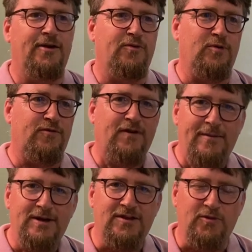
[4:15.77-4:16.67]
with
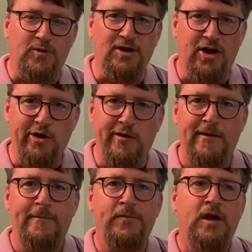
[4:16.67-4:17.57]
families that we know,
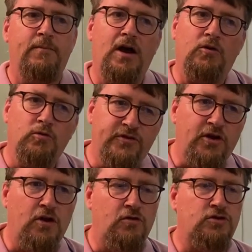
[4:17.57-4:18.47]
but
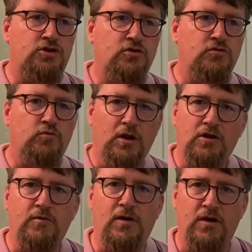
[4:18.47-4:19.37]
also to
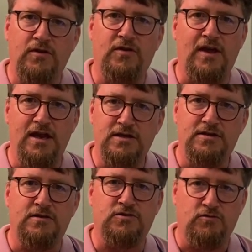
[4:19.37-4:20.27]
welcome others into
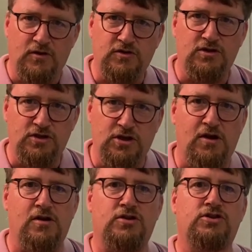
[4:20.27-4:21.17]
the Christian
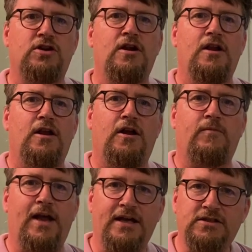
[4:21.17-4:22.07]
church,
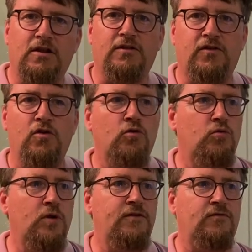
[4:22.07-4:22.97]
adults who
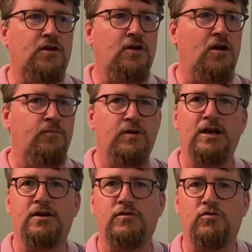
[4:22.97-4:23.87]
we've
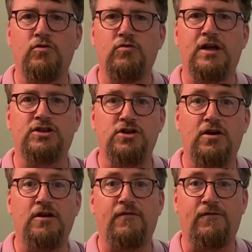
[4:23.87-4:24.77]
accompanied through their
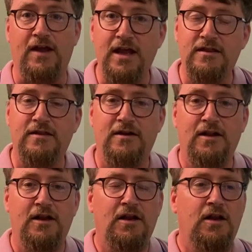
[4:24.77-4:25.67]
journey of faith.
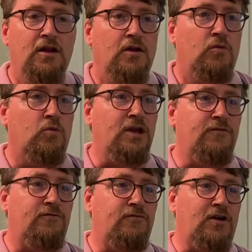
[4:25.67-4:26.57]

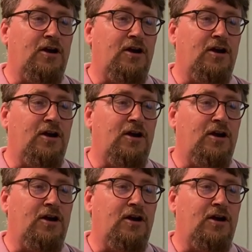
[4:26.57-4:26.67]
We've